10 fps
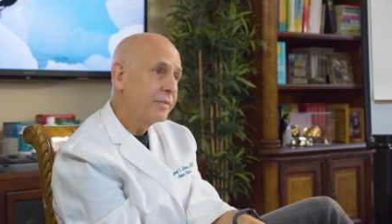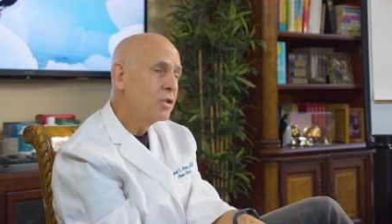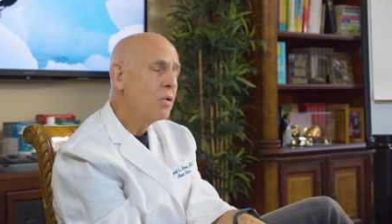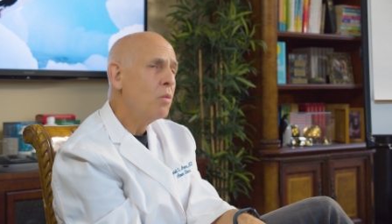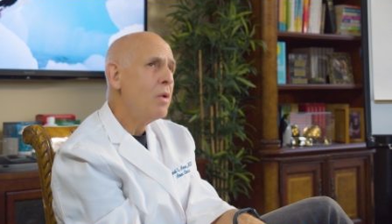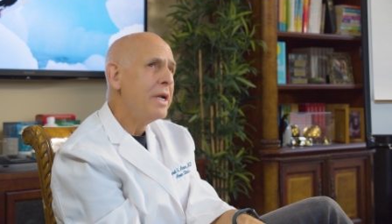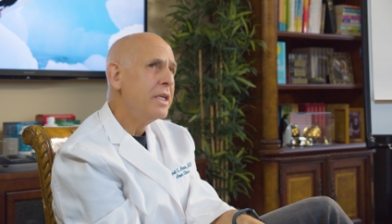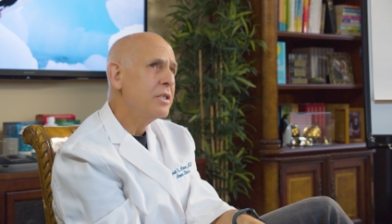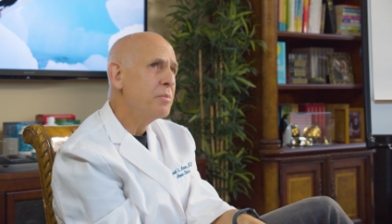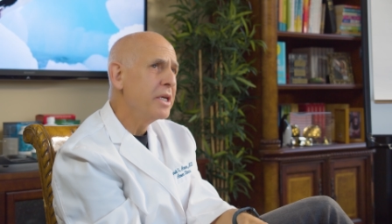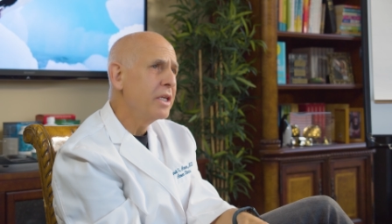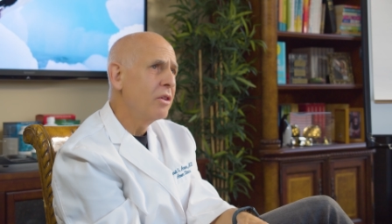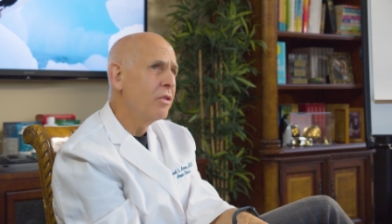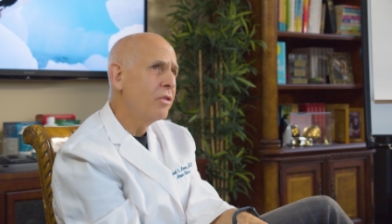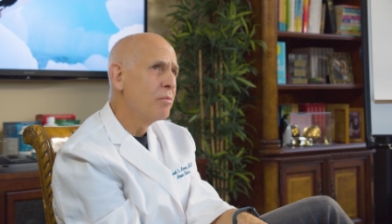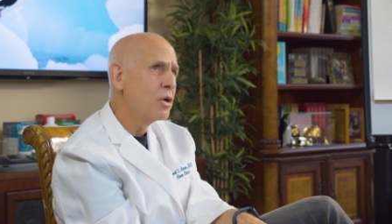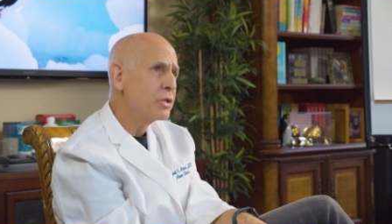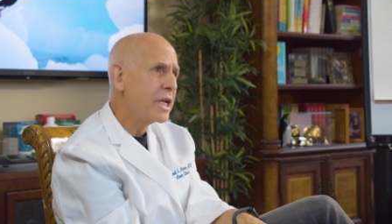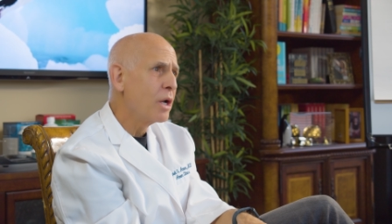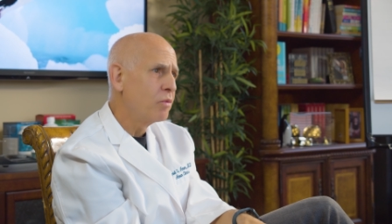So, what has been the
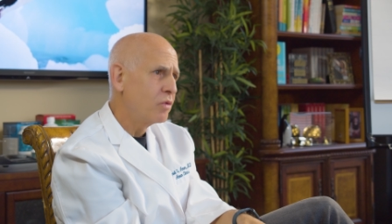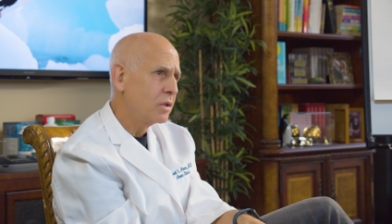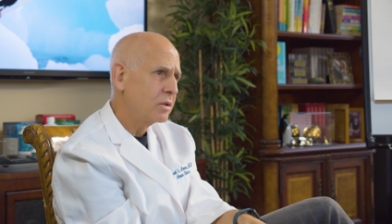most helpful?